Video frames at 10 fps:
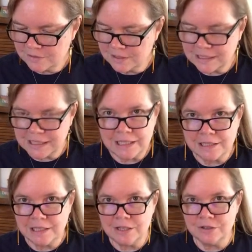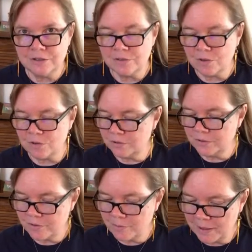The geekier, the
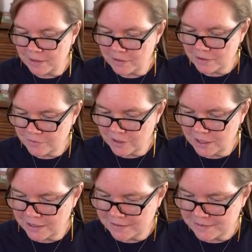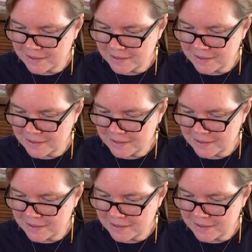older, the better for us.